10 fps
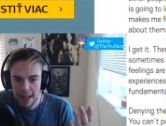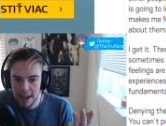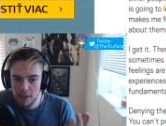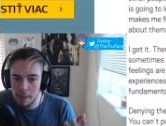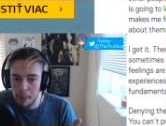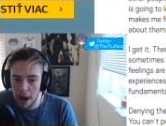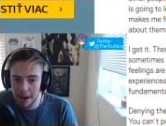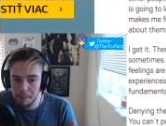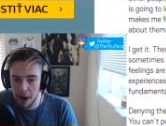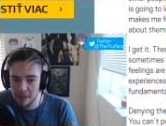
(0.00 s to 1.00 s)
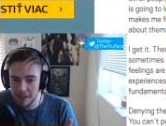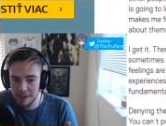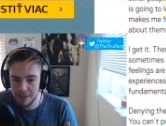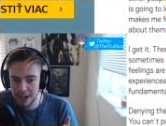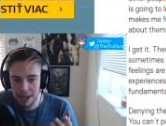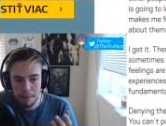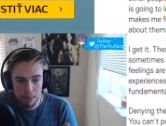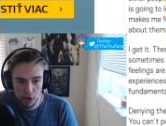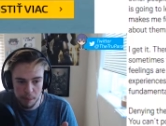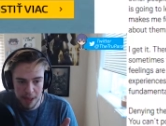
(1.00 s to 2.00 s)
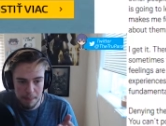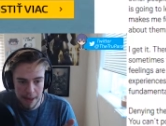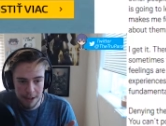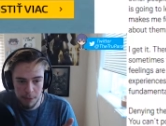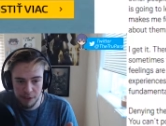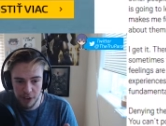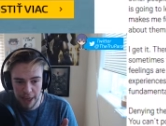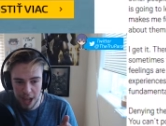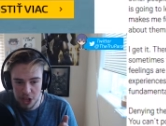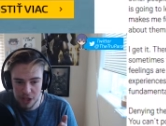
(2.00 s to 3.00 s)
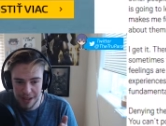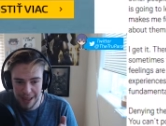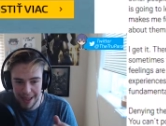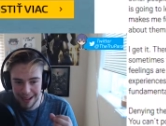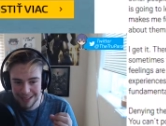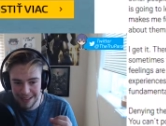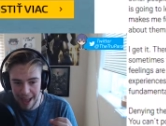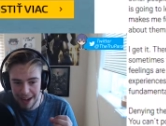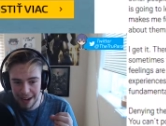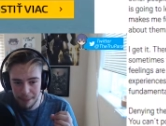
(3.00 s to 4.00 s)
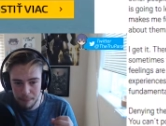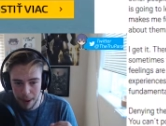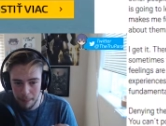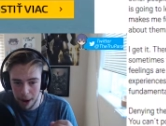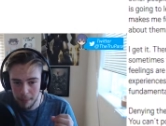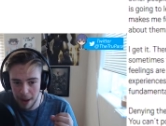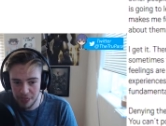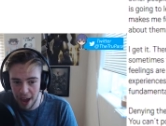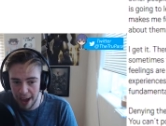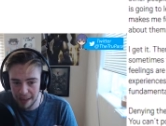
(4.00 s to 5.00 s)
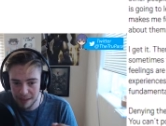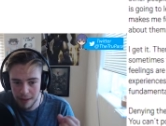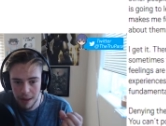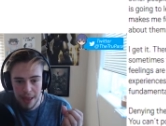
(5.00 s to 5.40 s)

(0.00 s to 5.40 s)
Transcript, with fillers: Even the body positivity movement makes me feel like I should be ecstatic about my thighs.